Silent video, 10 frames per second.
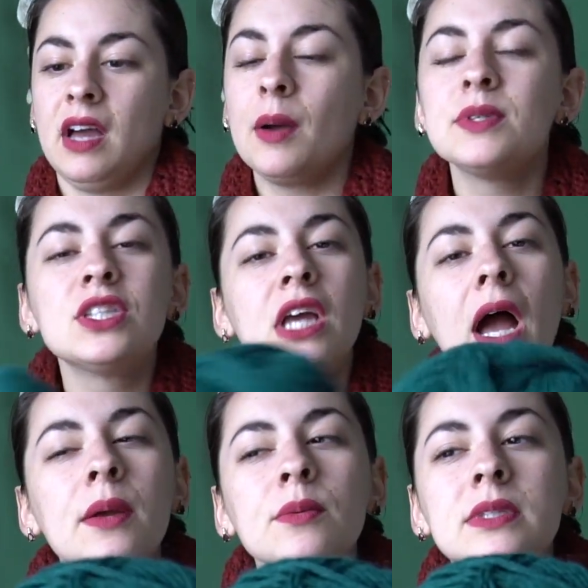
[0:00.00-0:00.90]
I
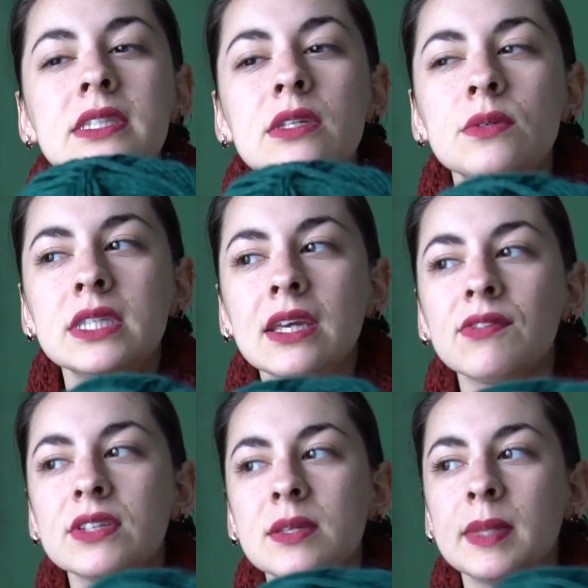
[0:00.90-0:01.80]
was using it
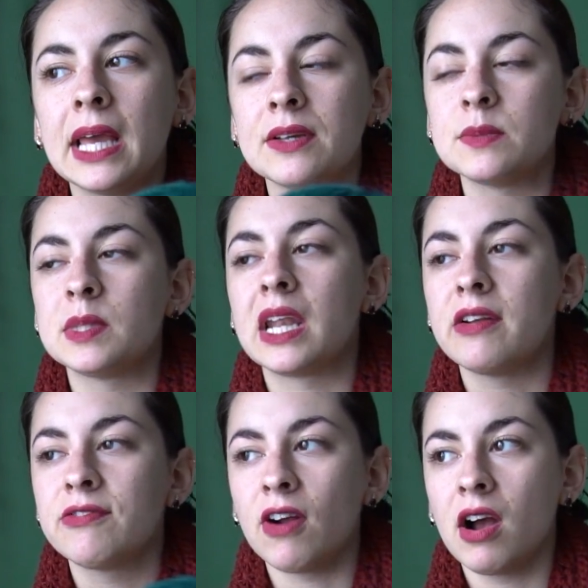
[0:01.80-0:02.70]
for something else, but then I
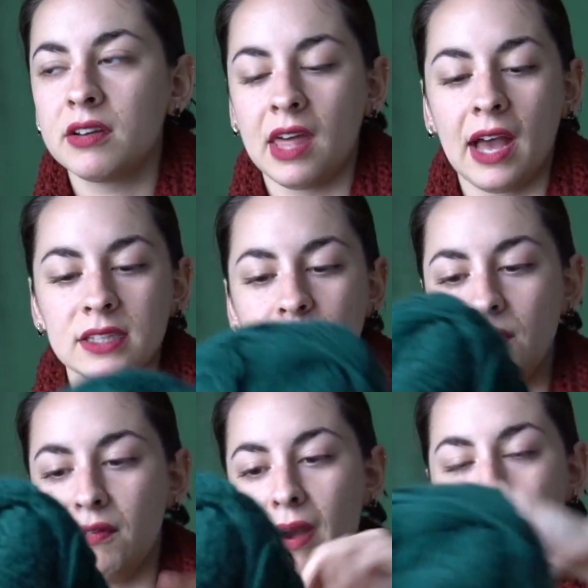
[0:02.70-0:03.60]
frogged that, so I
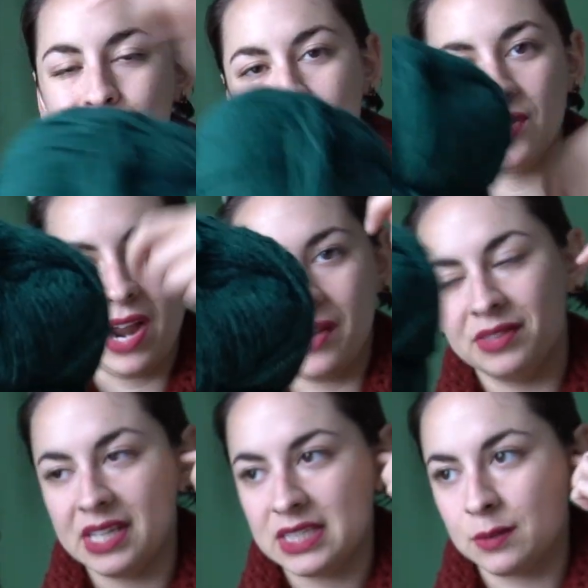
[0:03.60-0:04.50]
wrapped it
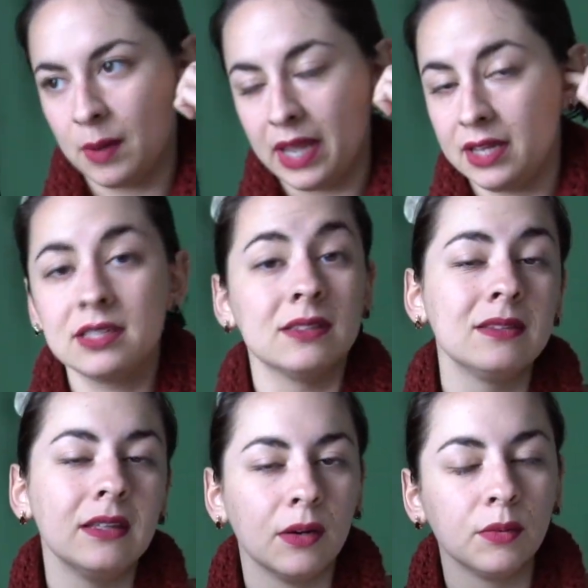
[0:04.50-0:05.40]
around this way because,
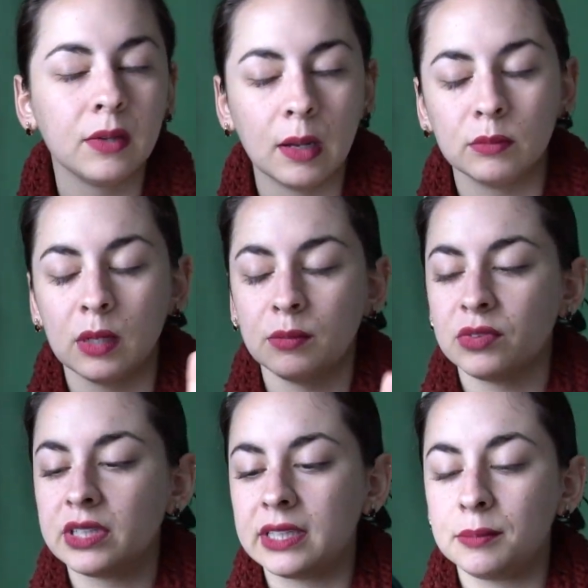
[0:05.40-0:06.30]
you know, I'm really